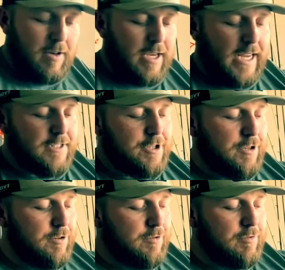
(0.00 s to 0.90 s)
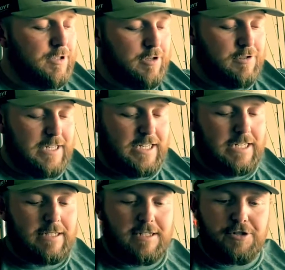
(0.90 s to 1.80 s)
into
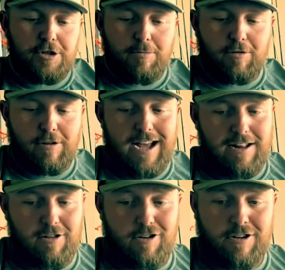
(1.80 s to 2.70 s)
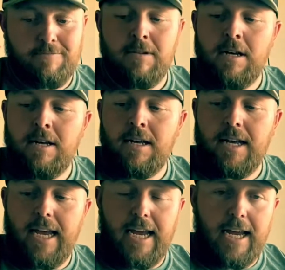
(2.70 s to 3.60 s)
using this tubular nylon,
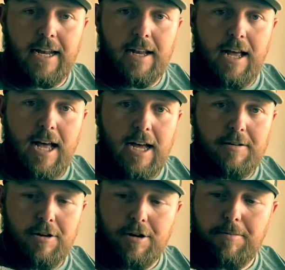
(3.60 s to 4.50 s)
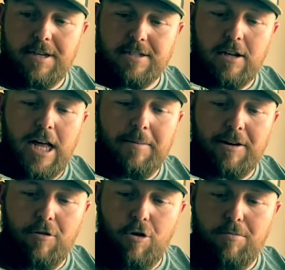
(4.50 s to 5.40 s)
and I took a piece of climbing
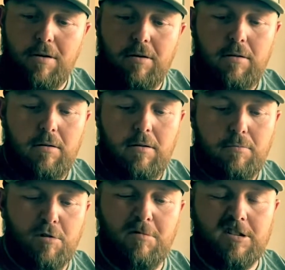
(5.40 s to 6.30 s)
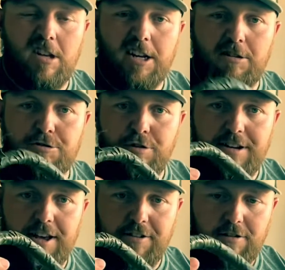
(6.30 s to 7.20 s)
rope, pretty much like your tree
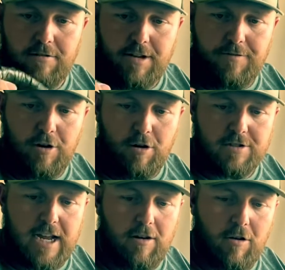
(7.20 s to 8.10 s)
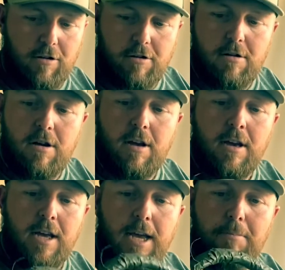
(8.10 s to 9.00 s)
tether if you're a saddle hunter,
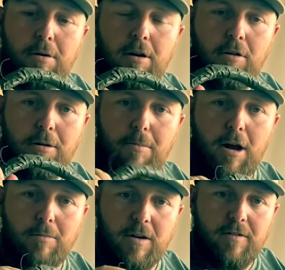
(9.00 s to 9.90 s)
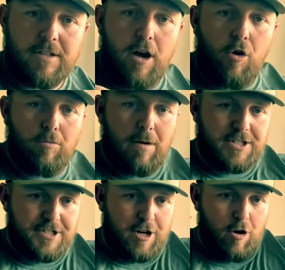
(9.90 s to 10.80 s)
and put it on the bottom of it to hold my
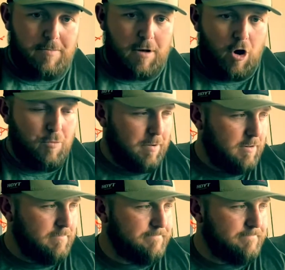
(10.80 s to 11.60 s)
stirrup open.